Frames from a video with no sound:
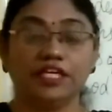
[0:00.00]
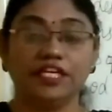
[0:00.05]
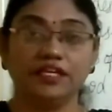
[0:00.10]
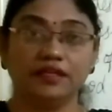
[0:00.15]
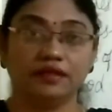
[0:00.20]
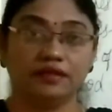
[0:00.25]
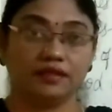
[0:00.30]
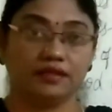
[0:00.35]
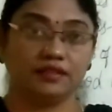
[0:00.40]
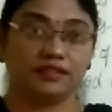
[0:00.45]

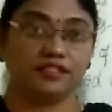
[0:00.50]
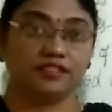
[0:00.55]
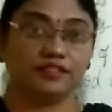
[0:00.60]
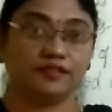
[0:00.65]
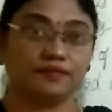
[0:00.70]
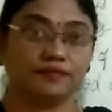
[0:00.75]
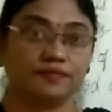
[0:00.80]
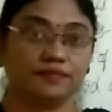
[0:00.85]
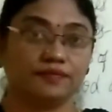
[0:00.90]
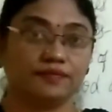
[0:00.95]

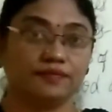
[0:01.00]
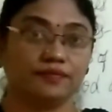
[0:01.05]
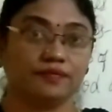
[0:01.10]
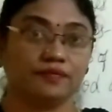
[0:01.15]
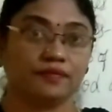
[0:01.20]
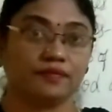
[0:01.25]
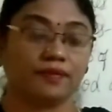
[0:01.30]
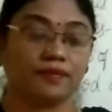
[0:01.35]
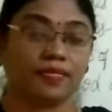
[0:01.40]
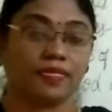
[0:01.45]
years,
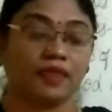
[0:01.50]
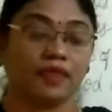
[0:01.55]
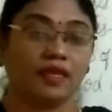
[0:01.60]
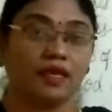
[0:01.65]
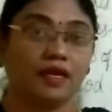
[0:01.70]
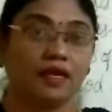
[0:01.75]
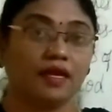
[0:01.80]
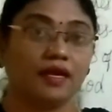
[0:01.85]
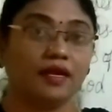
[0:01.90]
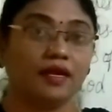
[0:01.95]

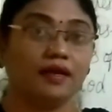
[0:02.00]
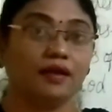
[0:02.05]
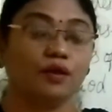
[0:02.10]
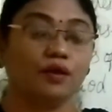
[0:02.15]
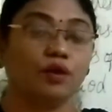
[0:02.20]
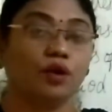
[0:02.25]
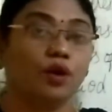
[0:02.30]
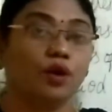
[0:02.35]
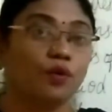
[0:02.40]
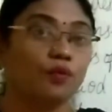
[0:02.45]
and
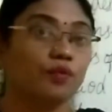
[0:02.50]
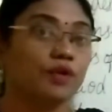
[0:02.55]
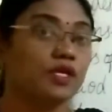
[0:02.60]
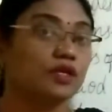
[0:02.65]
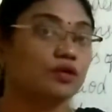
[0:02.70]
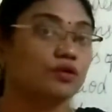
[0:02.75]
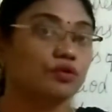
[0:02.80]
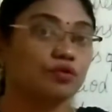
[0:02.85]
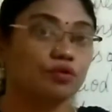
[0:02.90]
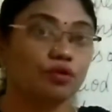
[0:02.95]

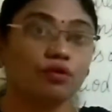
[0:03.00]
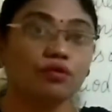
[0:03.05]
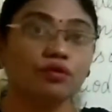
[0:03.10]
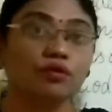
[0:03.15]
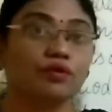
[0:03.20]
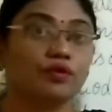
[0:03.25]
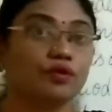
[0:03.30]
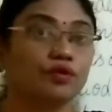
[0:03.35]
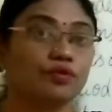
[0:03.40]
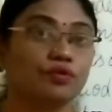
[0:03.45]
we
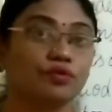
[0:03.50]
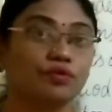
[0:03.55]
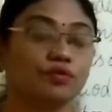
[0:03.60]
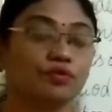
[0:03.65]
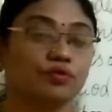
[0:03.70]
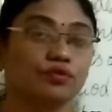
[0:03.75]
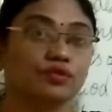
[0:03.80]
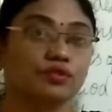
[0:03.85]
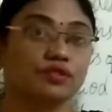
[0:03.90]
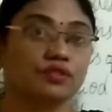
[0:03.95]
don't
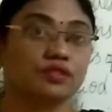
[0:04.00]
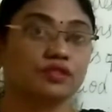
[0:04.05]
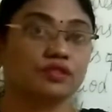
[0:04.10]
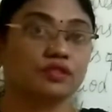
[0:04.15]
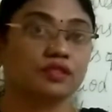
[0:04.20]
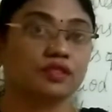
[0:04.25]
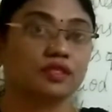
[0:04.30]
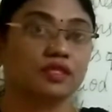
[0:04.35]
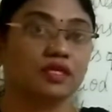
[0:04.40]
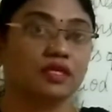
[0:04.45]
use
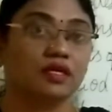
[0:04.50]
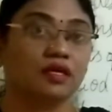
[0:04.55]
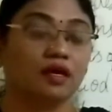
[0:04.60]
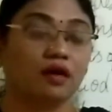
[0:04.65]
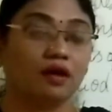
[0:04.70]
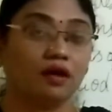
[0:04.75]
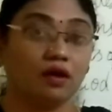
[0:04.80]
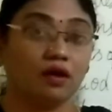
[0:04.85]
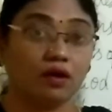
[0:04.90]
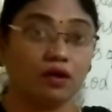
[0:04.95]

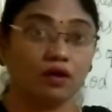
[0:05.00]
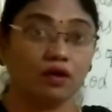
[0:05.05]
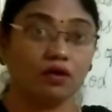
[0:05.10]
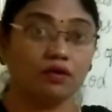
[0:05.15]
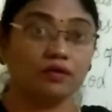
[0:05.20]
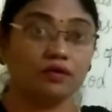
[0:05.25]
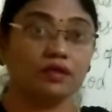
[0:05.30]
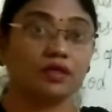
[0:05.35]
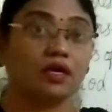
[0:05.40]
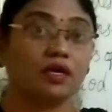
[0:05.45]

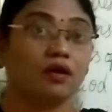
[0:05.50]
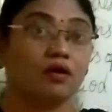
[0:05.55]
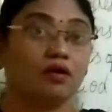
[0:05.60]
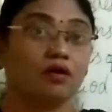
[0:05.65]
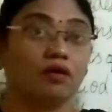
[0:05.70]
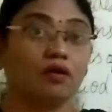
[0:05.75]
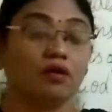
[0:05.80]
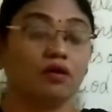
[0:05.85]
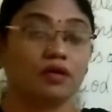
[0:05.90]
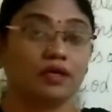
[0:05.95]
on
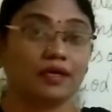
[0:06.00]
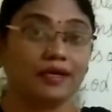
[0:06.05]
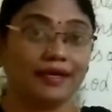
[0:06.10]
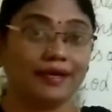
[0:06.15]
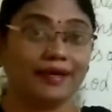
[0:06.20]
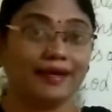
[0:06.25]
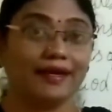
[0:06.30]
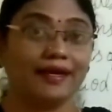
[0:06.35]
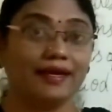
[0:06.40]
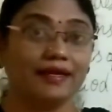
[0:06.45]
or
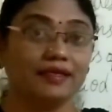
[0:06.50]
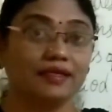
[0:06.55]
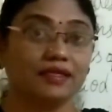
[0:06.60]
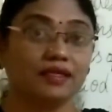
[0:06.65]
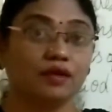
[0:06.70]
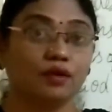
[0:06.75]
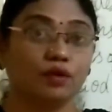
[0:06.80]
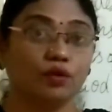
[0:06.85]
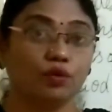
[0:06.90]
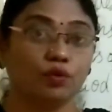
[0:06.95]
at
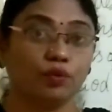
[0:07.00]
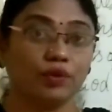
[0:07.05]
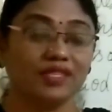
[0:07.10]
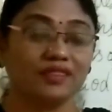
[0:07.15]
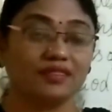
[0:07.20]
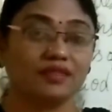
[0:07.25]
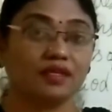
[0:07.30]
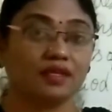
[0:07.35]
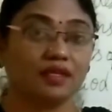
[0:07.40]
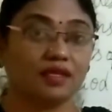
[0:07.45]

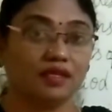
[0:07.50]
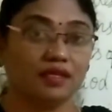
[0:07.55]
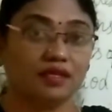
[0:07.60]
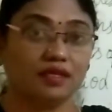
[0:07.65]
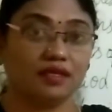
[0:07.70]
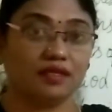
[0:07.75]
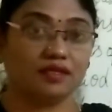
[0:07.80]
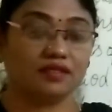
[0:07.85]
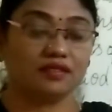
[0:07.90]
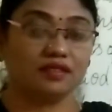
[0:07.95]
with
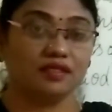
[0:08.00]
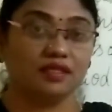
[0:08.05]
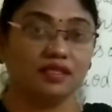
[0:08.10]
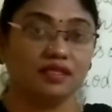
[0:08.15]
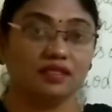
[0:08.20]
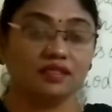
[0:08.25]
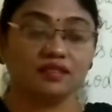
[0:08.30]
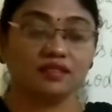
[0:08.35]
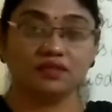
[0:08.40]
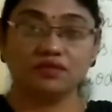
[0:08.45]
years.
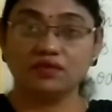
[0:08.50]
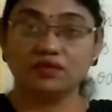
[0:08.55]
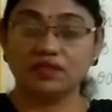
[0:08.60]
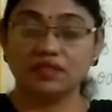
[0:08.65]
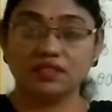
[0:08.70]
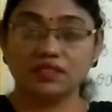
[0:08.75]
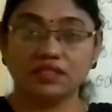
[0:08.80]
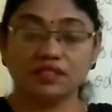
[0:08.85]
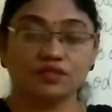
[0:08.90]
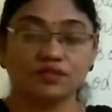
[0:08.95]
So
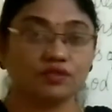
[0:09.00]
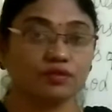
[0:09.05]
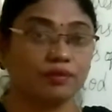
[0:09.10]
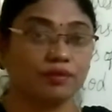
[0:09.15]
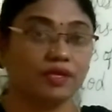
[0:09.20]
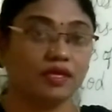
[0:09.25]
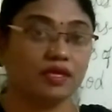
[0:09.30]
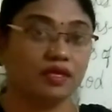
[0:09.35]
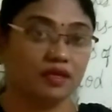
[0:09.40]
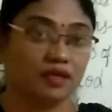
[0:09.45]
this is to
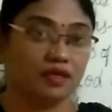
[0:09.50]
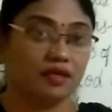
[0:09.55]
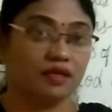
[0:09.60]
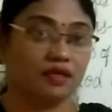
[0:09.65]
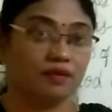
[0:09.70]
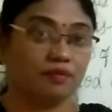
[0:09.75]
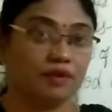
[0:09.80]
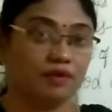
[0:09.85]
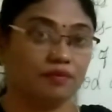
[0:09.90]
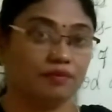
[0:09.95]
be
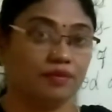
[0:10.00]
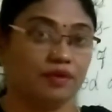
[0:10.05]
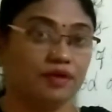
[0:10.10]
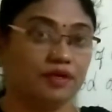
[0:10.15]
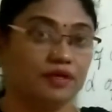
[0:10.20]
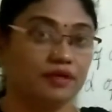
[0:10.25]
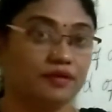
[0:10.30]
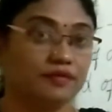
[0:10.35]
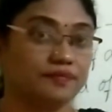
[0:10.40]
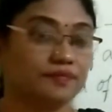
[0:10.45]

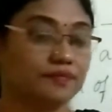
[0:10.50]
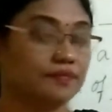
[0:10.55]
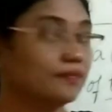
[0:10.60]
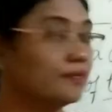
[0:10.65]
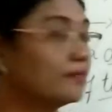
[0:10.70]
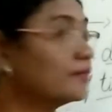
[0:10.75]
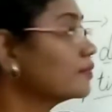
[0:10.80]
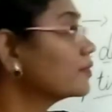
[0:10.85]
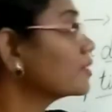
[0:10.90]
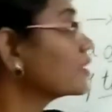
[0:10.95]
remembered.
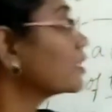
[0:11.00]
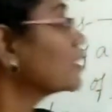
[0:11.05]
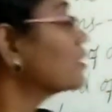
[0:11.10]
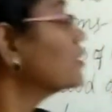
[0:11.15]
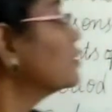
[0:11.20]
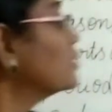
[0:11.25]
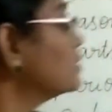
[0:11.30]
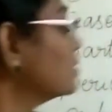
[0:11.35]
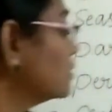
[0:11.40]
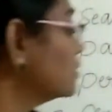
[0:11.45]

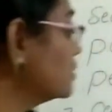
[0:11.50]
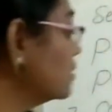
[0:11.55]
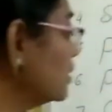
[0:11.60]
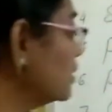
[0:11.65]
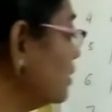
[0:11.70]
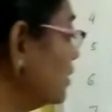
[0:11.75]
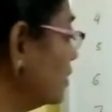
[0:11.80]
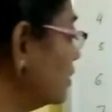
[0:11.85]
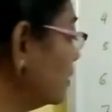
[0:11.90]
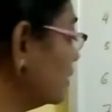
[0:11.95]
See,
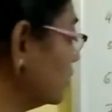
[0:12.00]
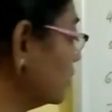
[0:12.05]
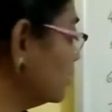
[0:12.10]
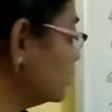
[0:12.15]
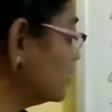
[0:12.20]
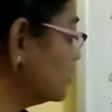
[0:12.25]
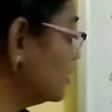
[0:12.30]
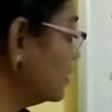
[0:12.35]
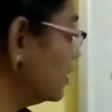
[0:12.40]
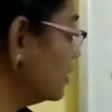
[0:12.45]
here
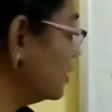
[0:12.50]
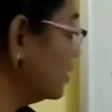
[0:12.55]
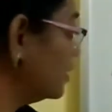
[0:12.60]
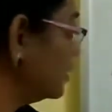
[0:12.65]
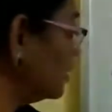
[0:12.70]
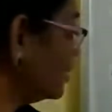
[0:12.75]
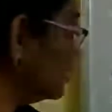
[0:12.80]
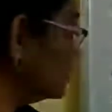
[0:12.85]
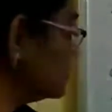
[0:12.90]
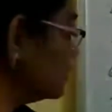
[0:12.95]
is
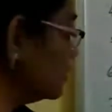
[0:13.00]
a